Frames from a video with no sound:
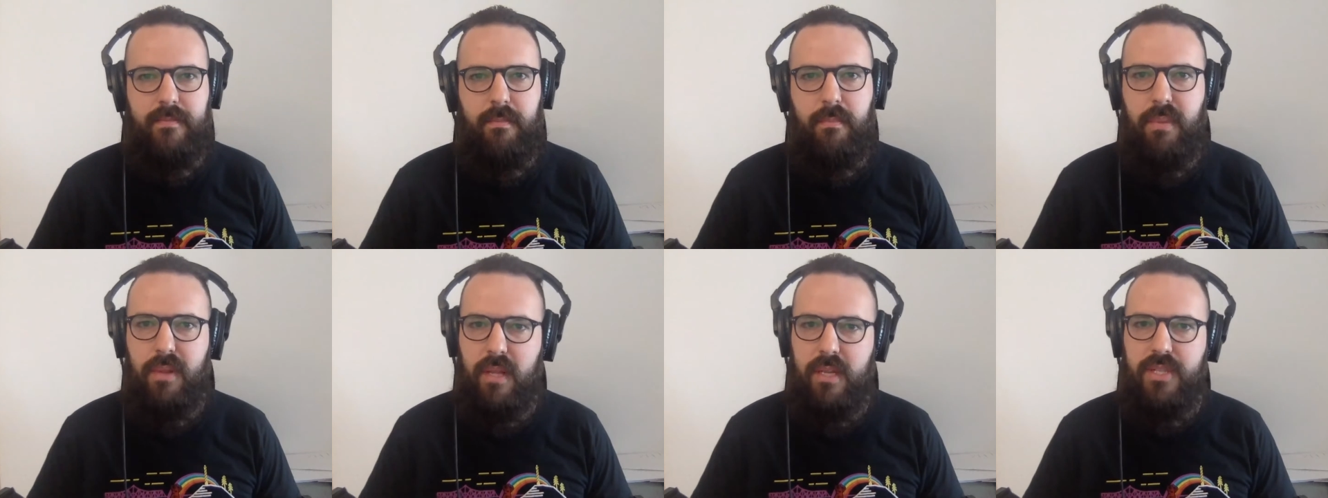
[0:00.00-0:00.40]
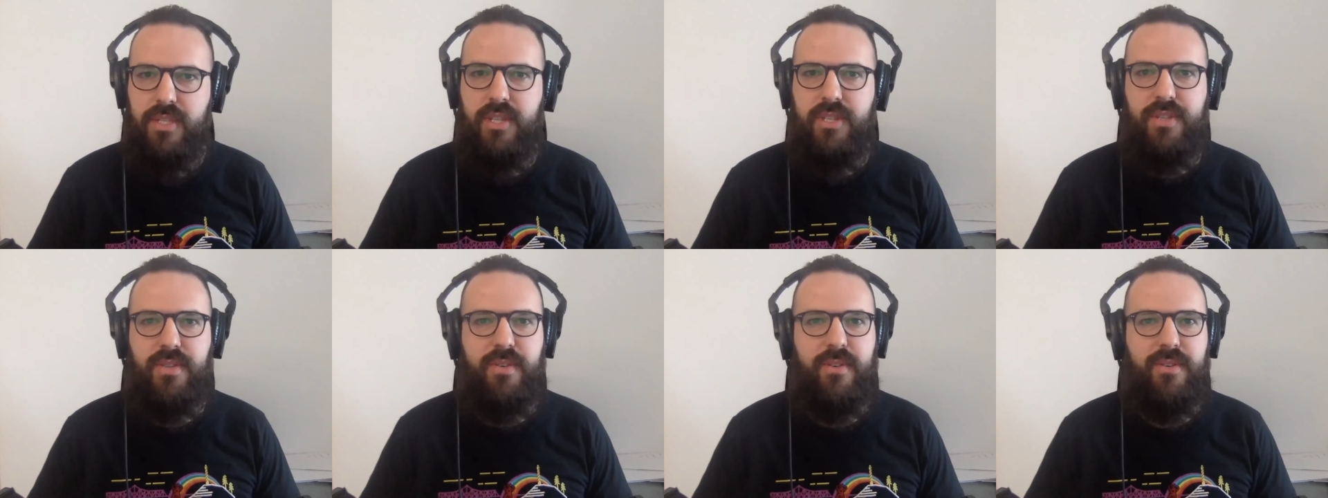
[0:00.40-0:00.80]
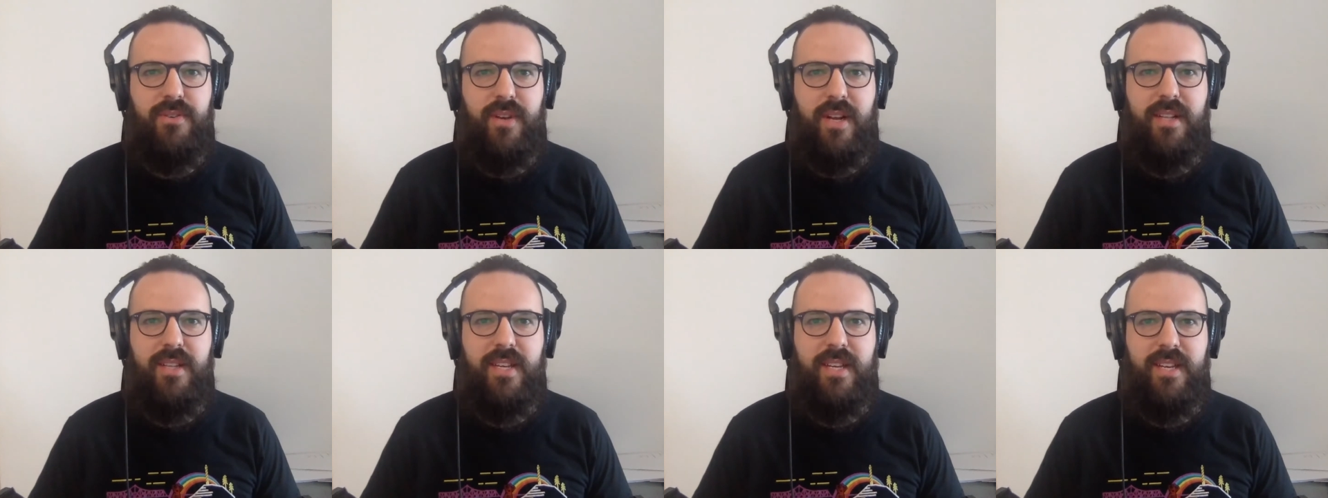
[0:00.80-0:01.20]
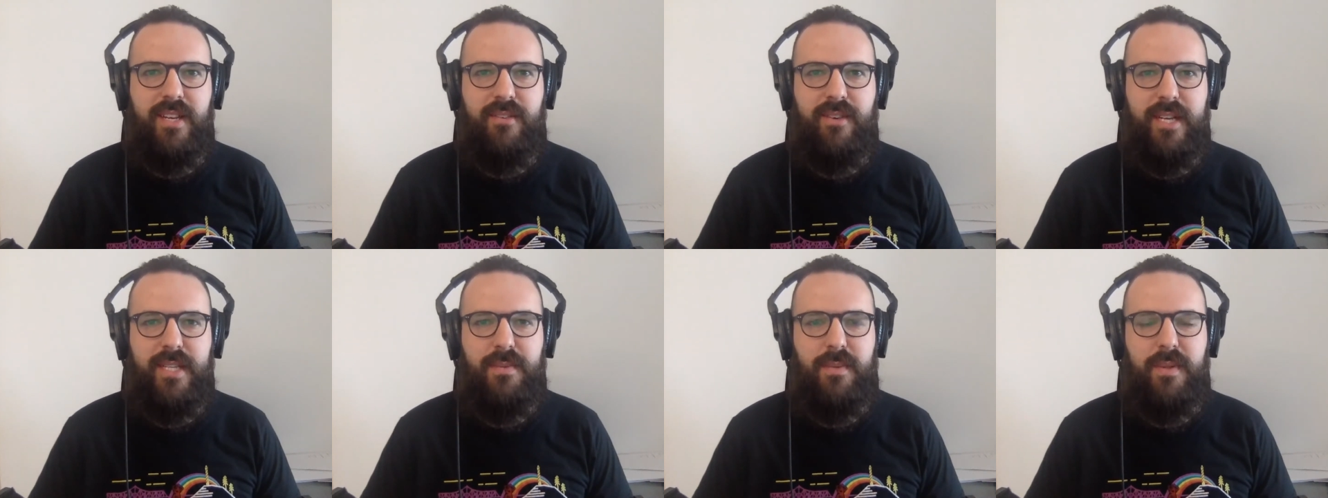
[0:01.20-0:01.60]
Plus, Justuno directly
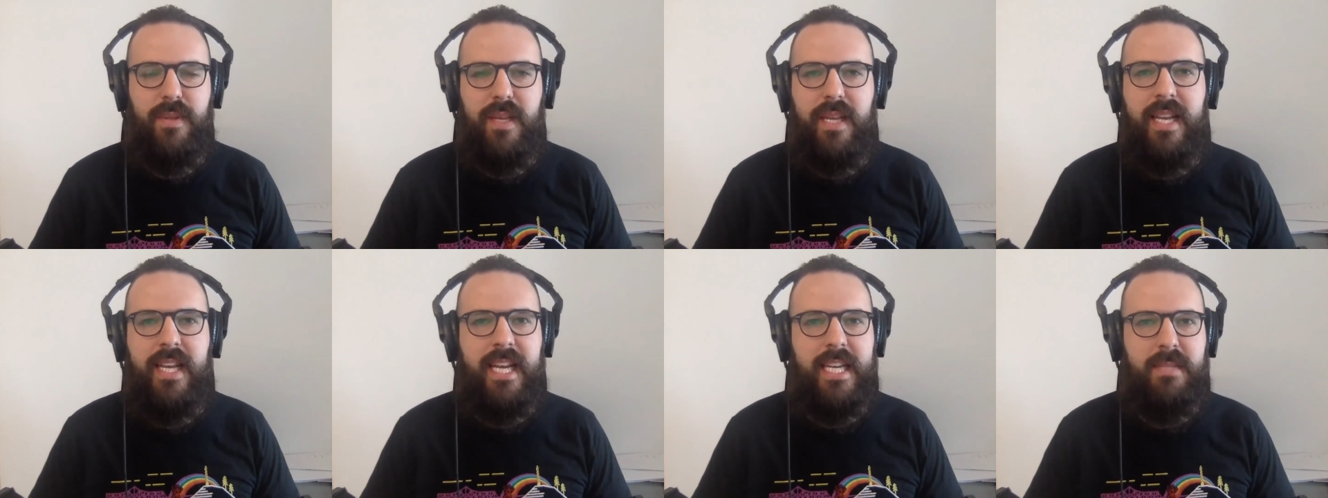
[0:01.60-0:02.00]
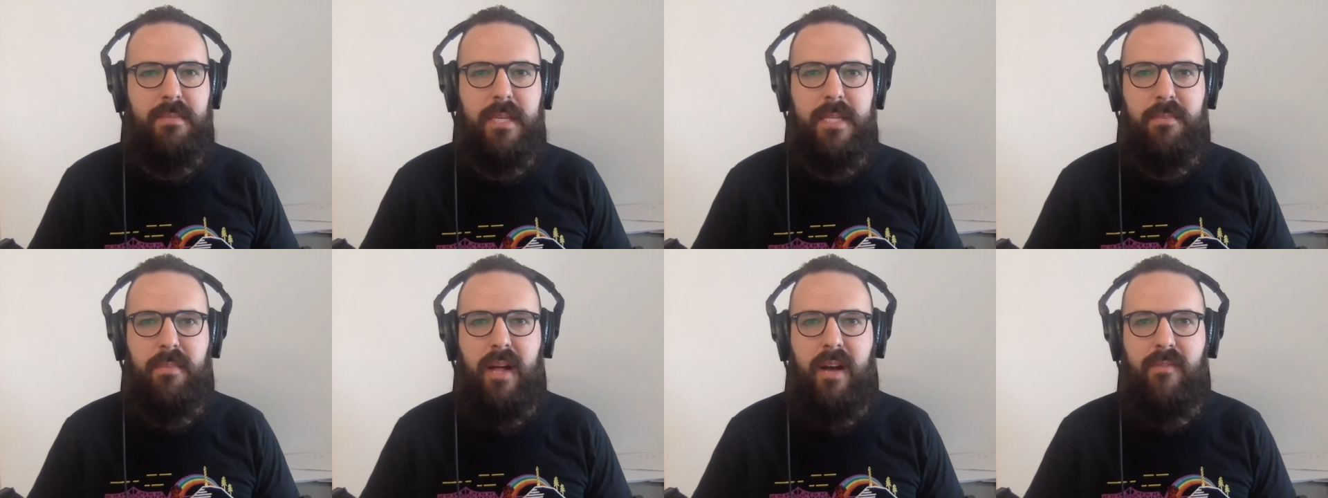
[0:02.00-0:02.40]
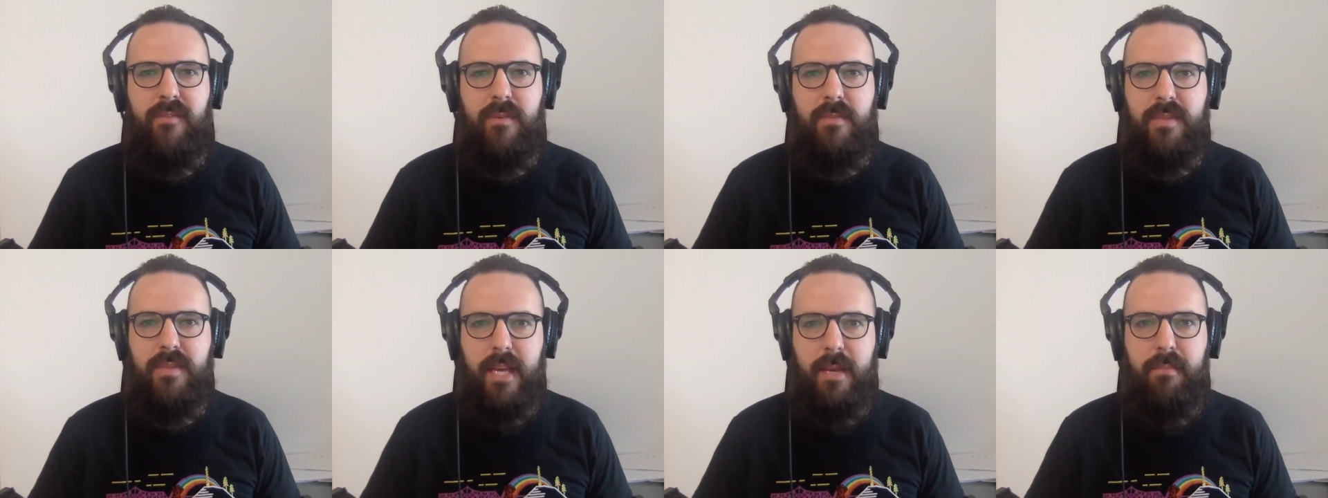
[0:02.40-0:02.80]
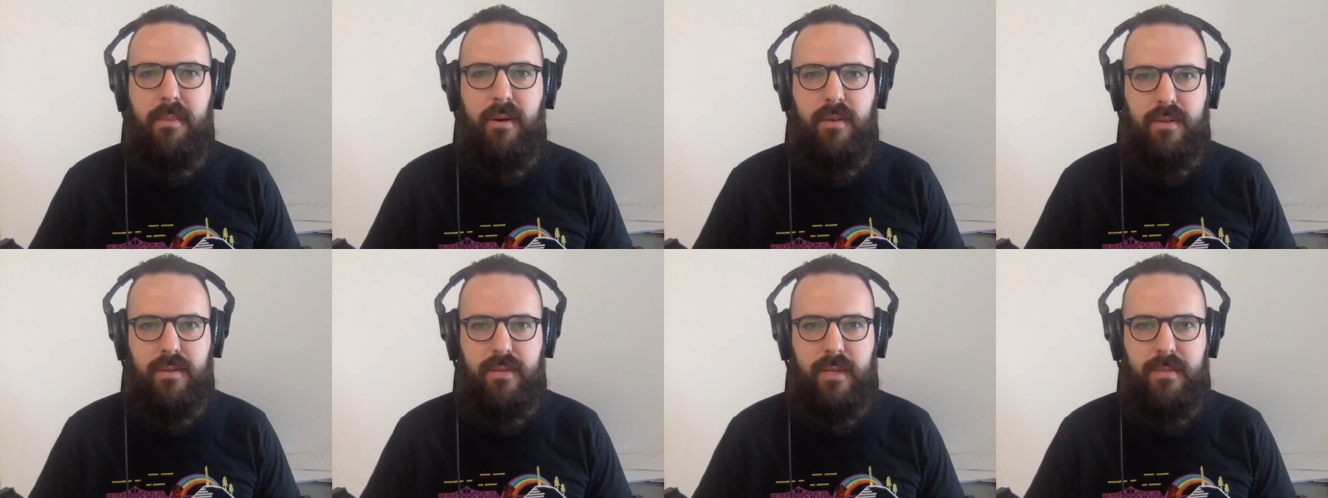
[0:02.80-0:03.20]
integrates with leading SMS platforms like
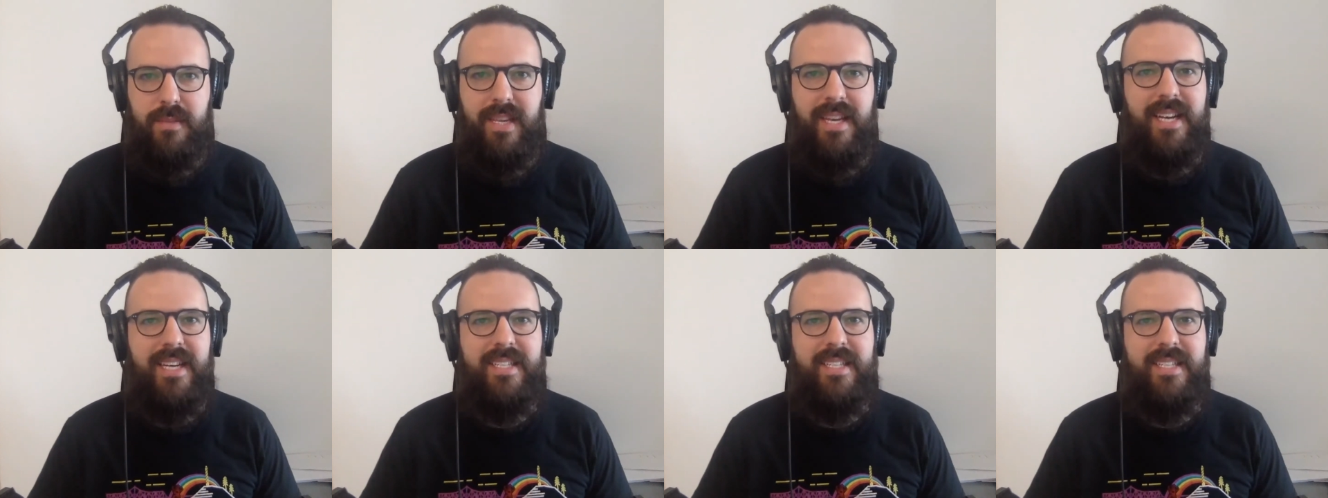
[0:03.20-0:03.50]
Postscript